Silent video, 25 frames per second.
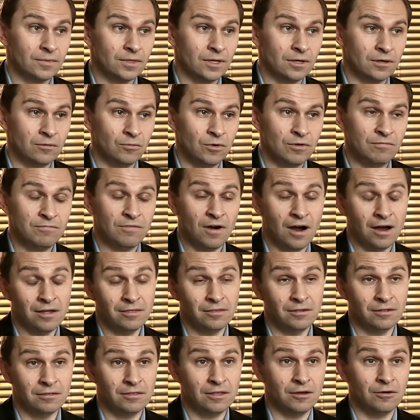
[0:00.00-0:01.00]
uh, we find
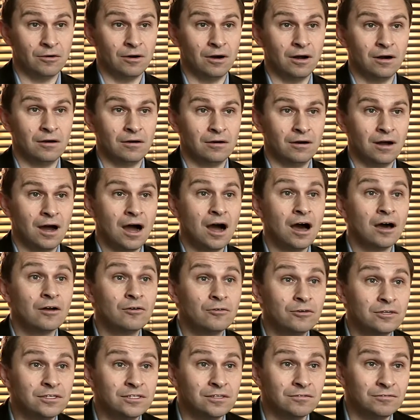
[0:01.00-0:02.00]
that there are
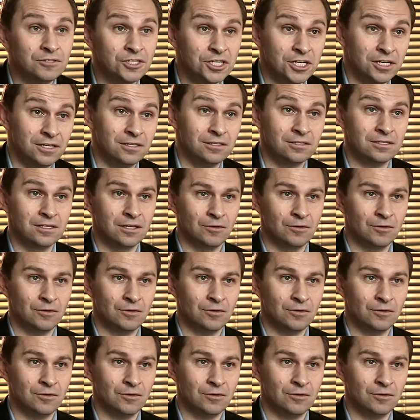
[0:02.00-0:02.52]
hundreds of genes